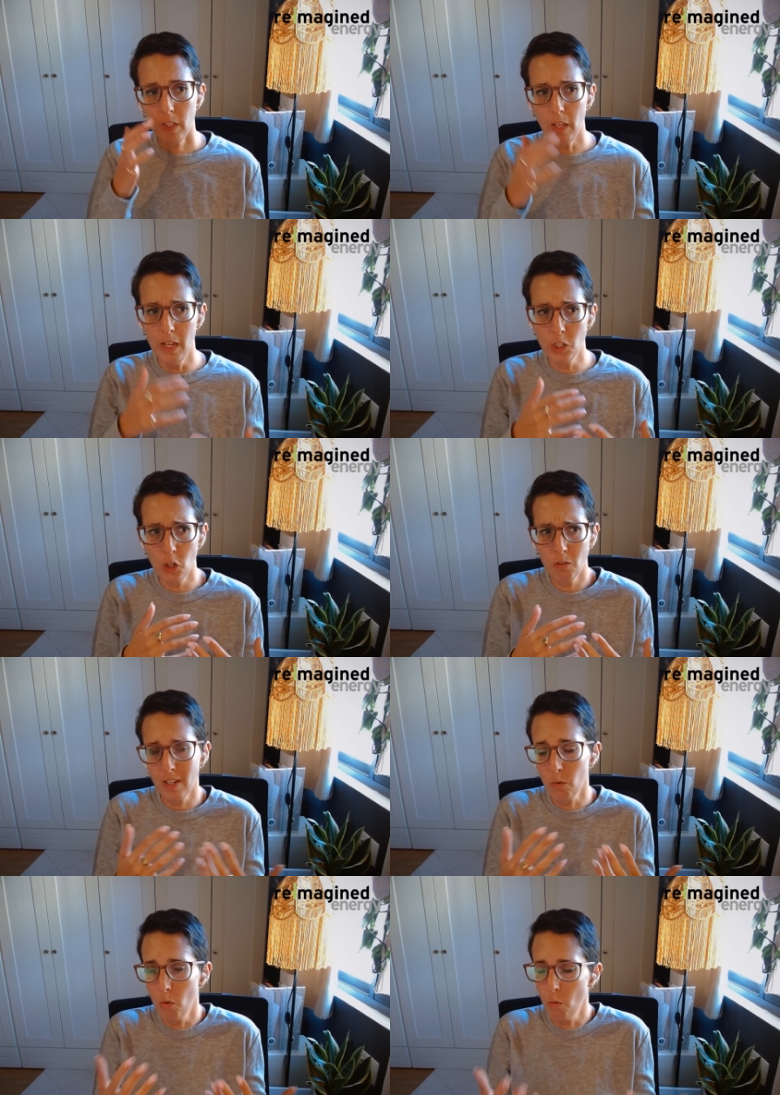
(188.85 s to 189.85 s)
And John was
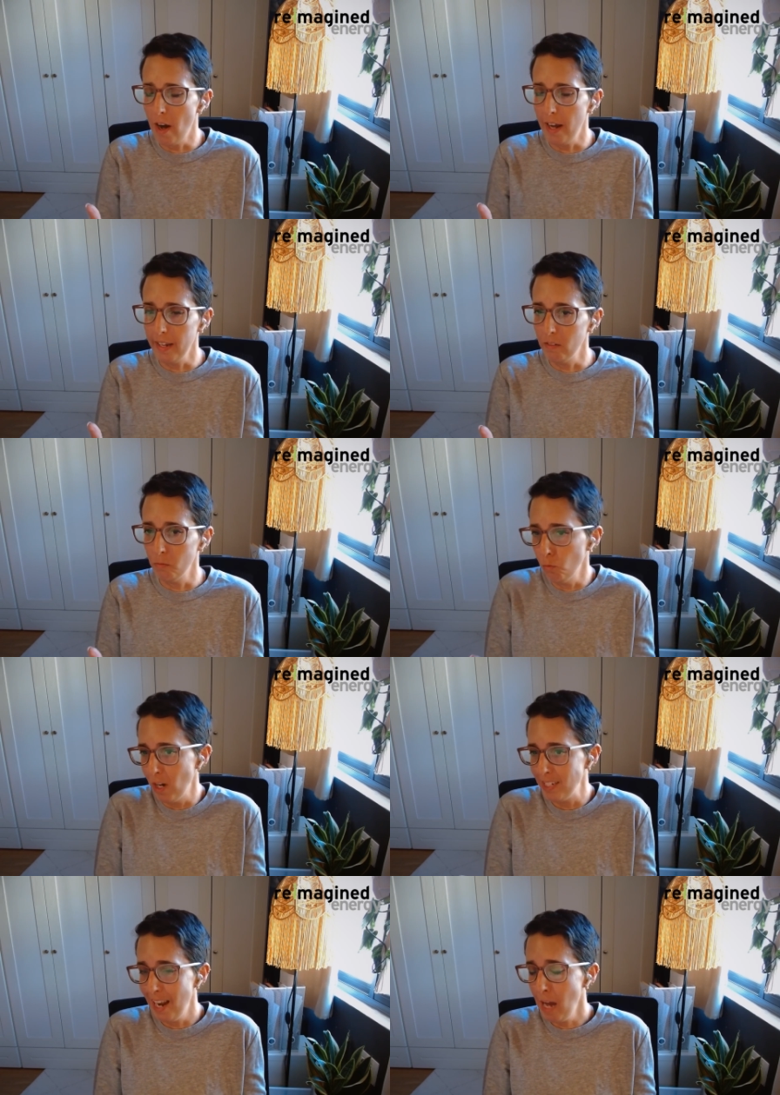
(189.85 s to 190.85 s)
like, well, why
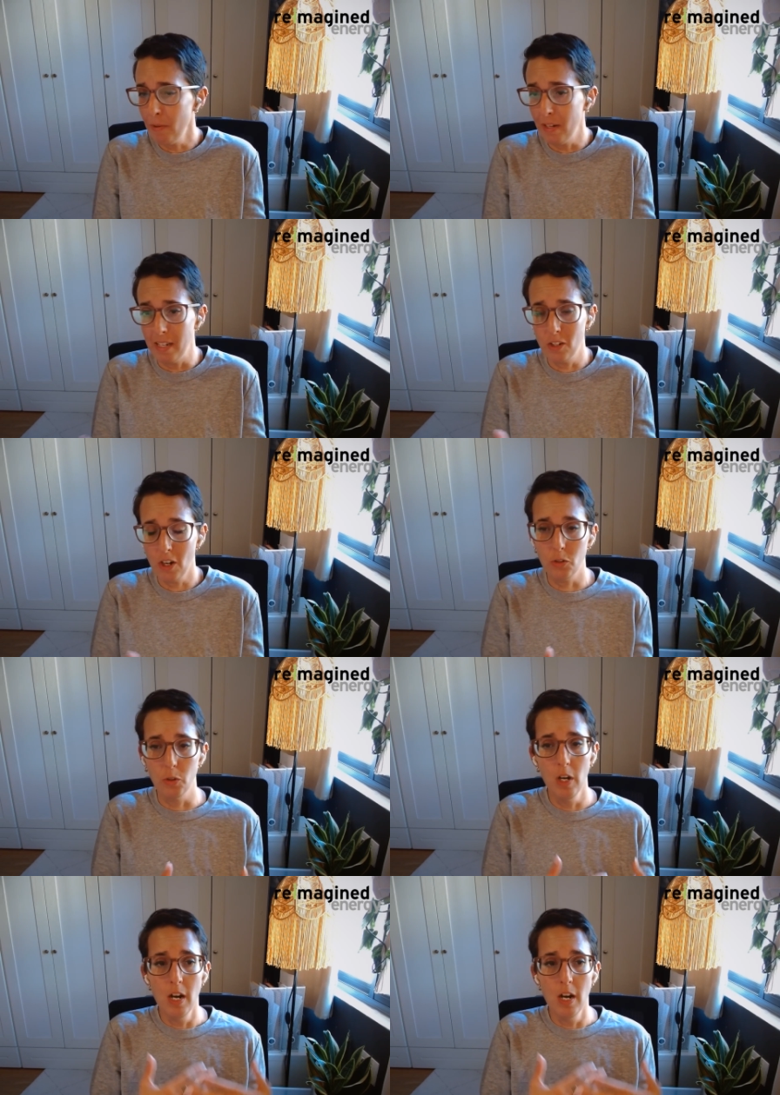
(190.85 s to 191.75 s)
is that happening? He talked to